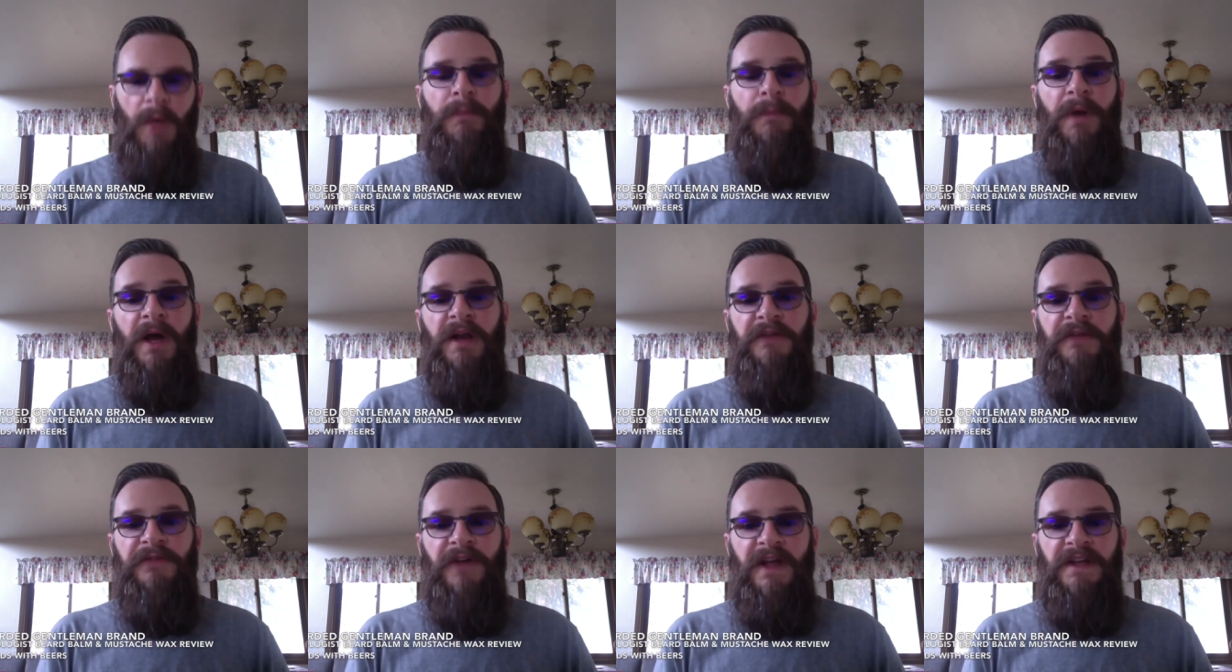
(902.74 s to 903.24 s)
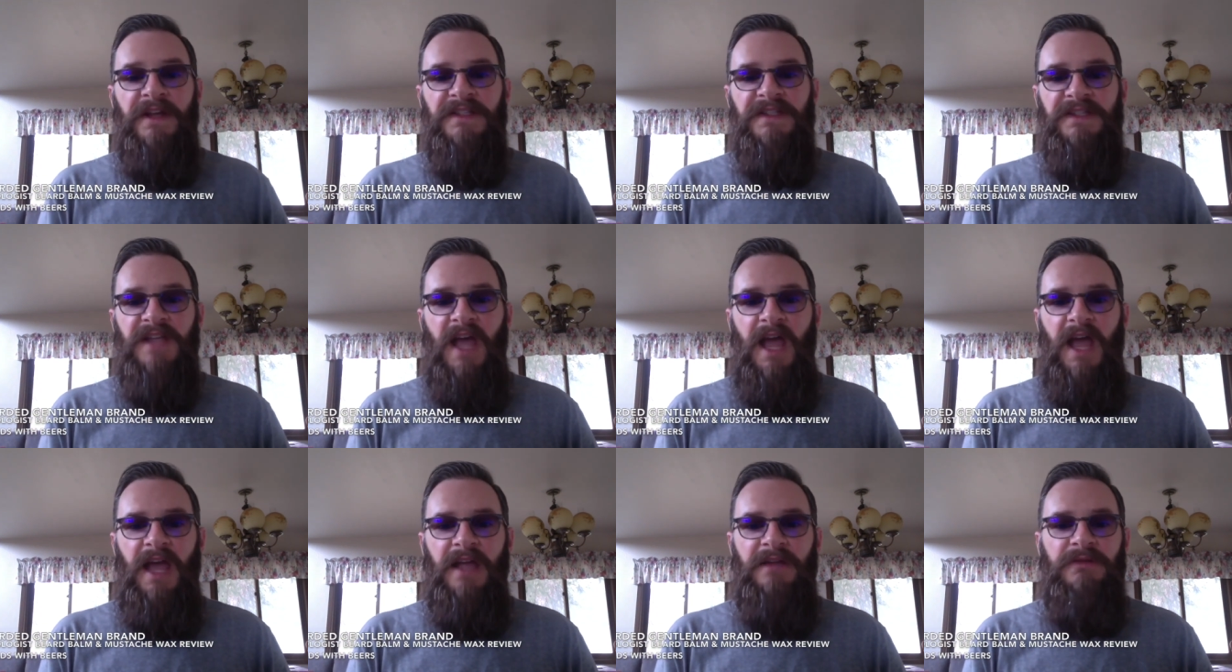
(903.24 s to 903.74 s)
But if I
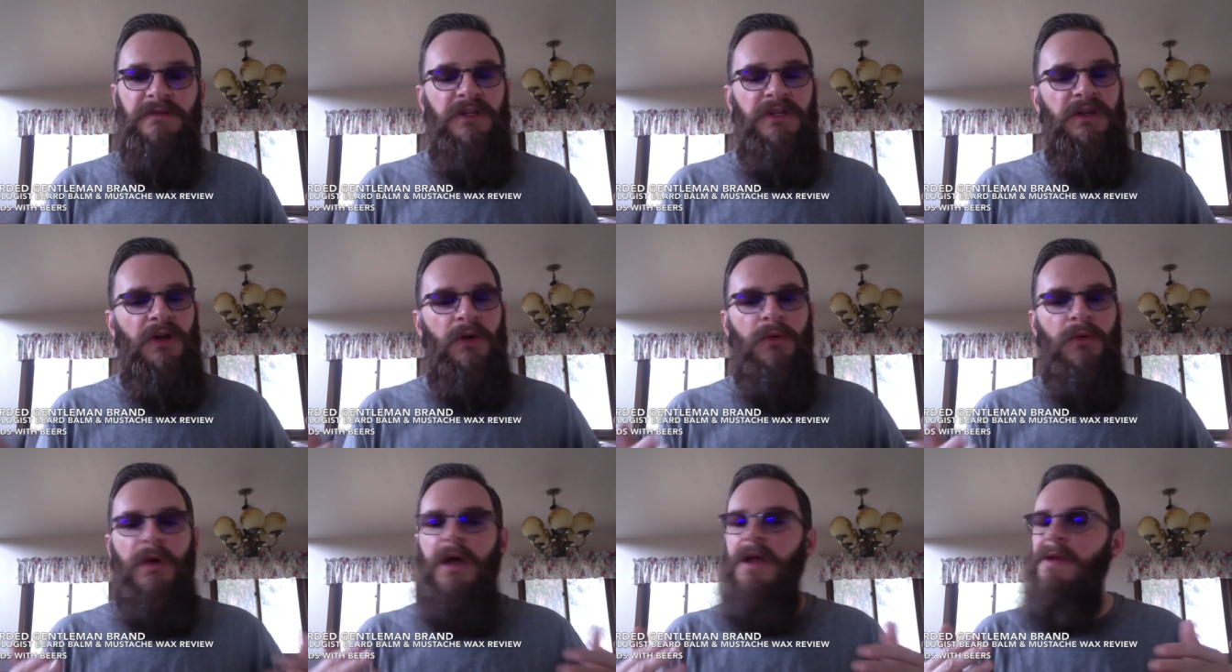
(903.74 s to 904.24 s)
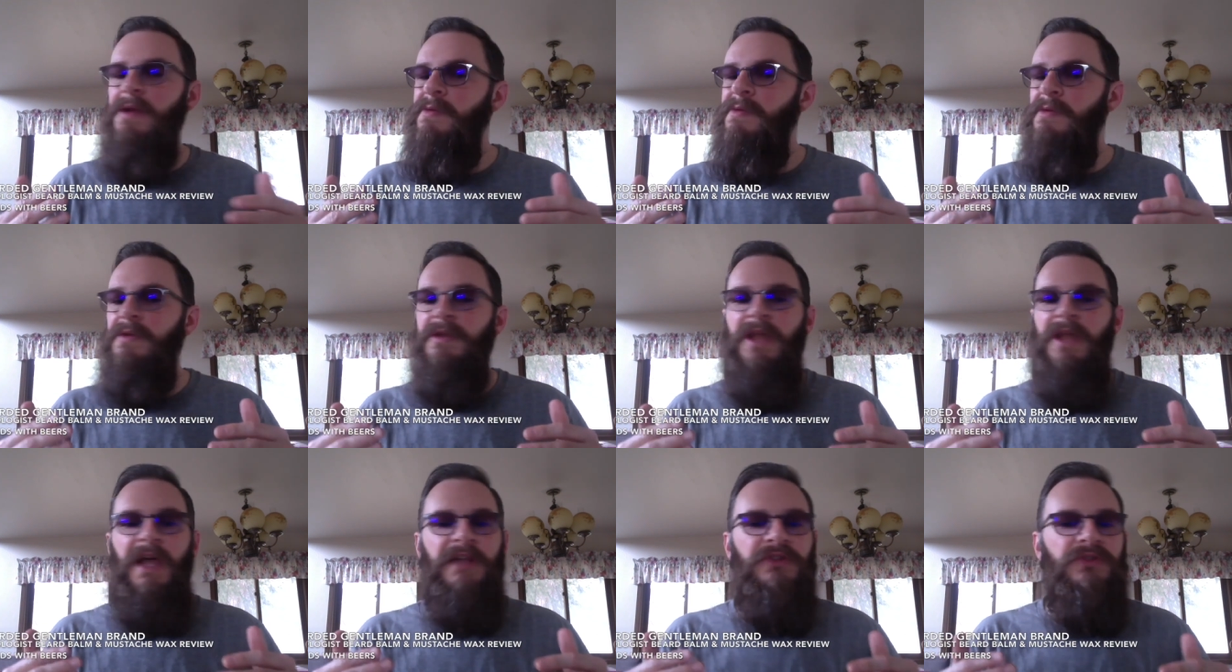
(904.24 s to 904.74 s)
decide, you know what,
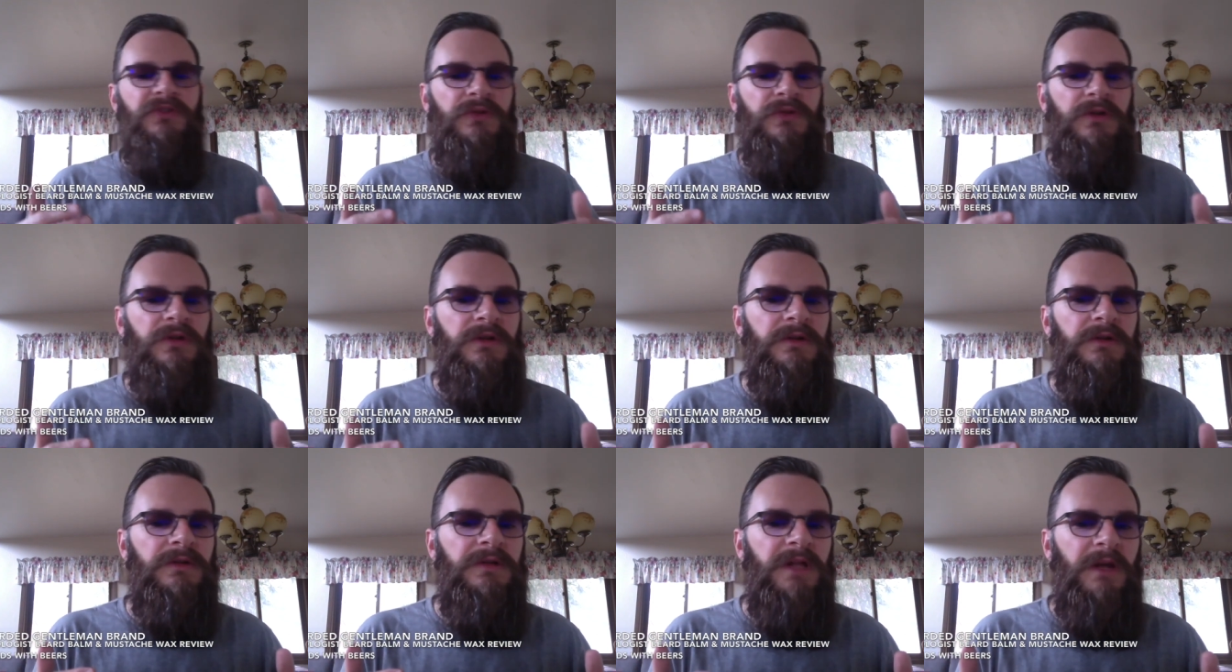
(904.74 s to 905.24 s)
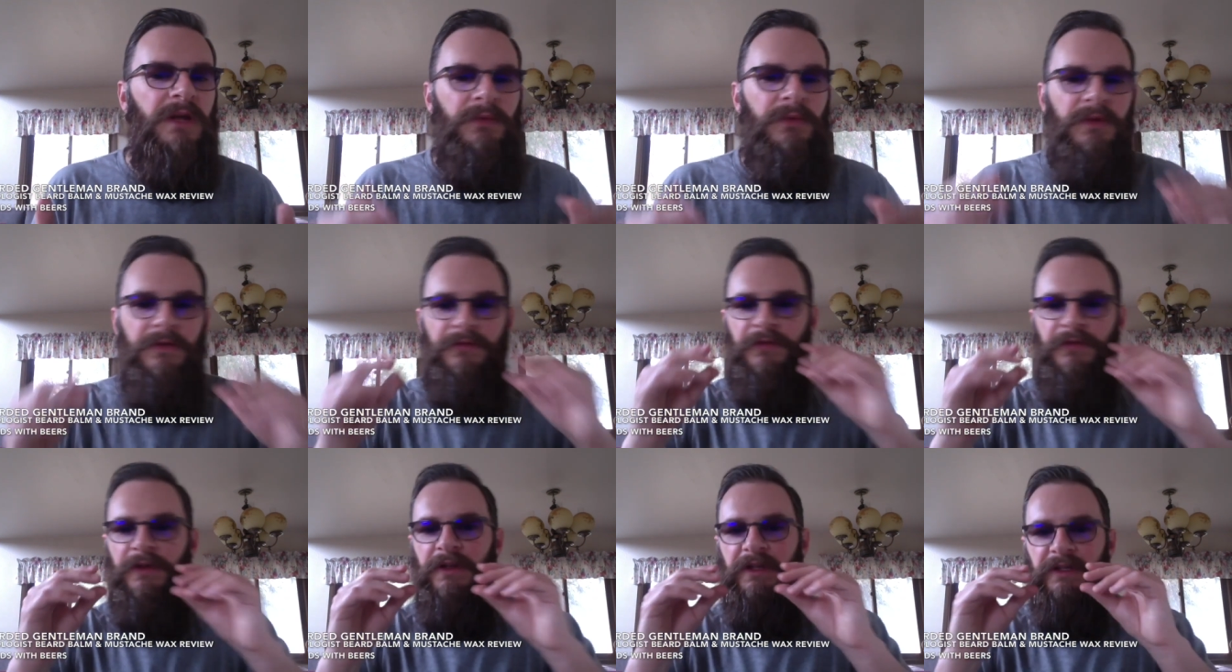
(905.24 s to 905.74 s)
natural, not
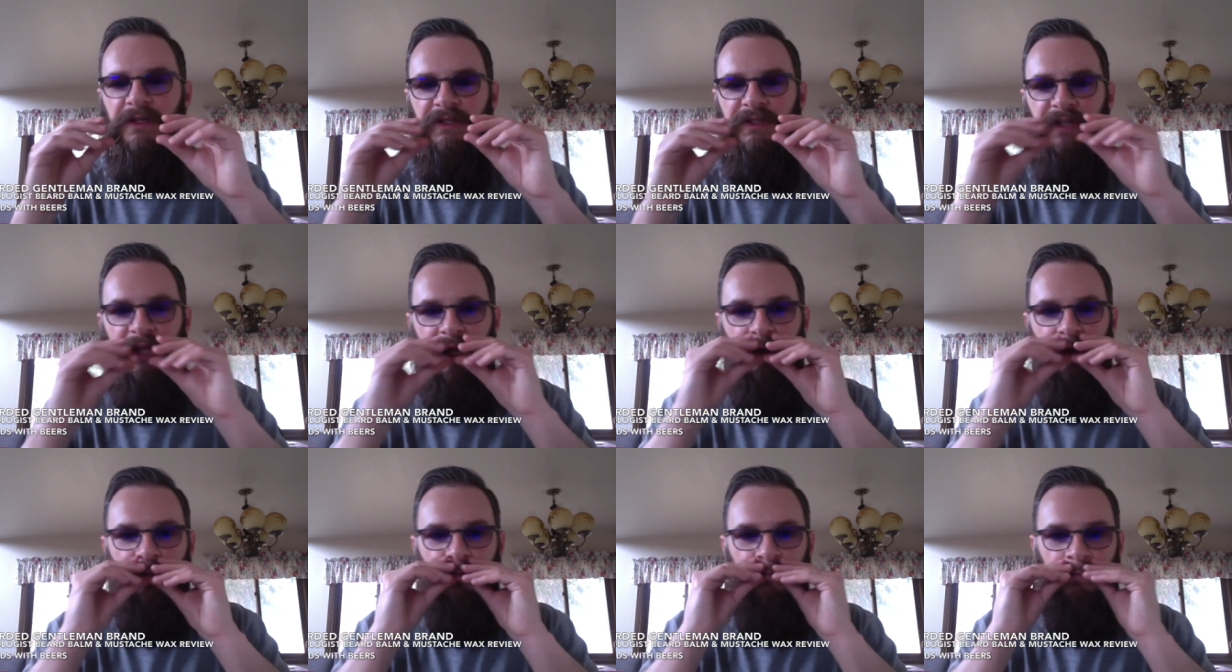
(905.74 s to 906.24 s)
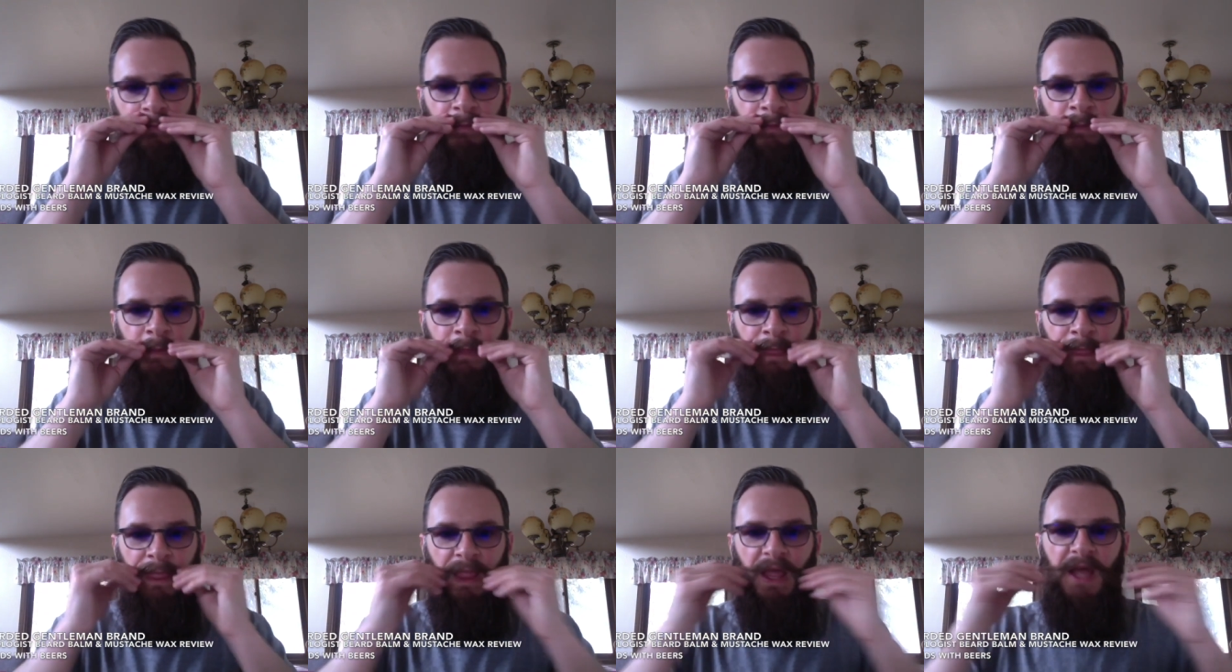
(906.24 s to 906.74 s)
really feeling it today,
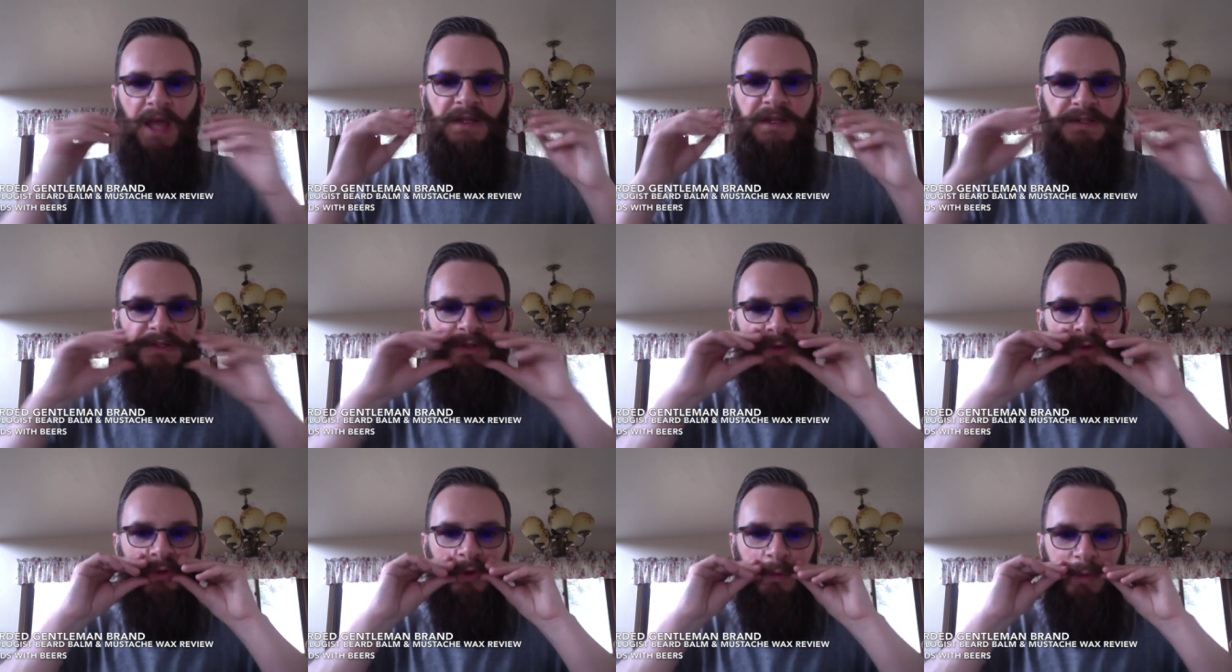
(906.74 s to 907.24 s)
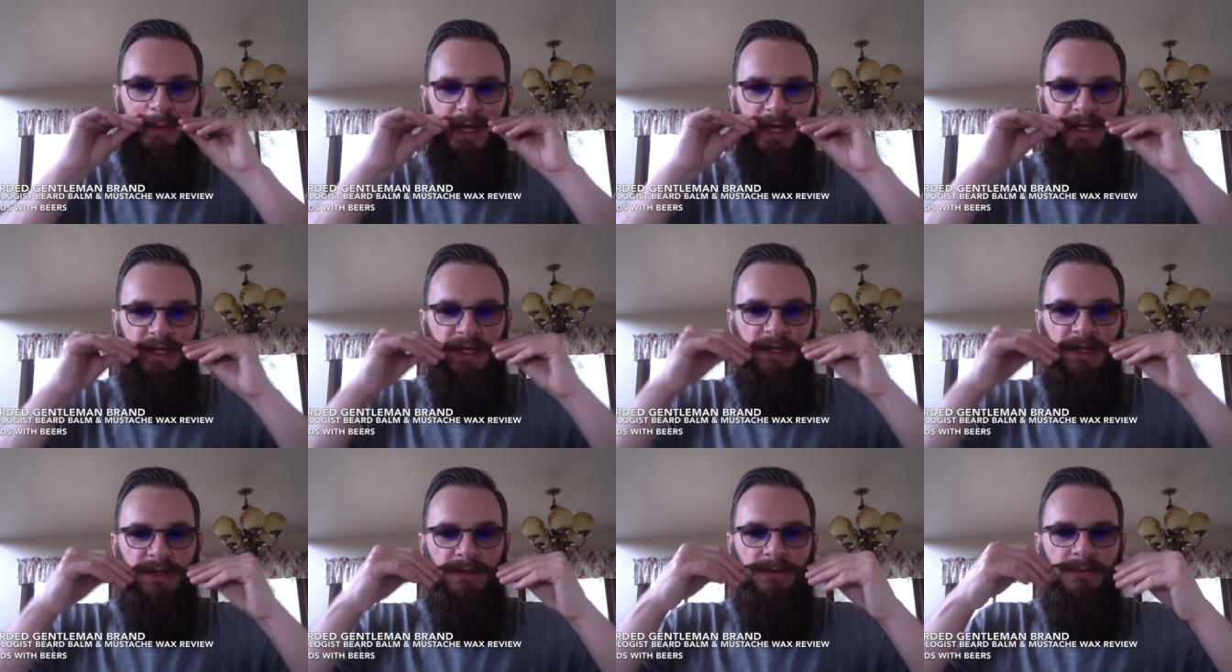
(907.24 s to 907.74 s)
I can still go
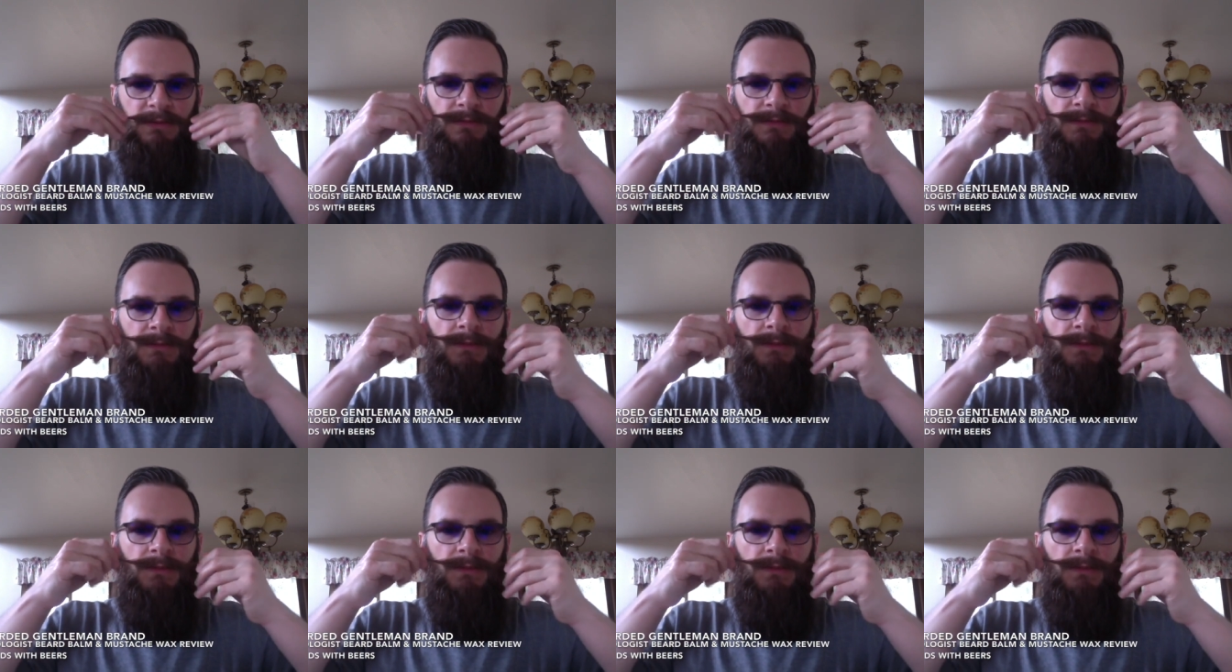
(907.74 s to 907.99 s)
back in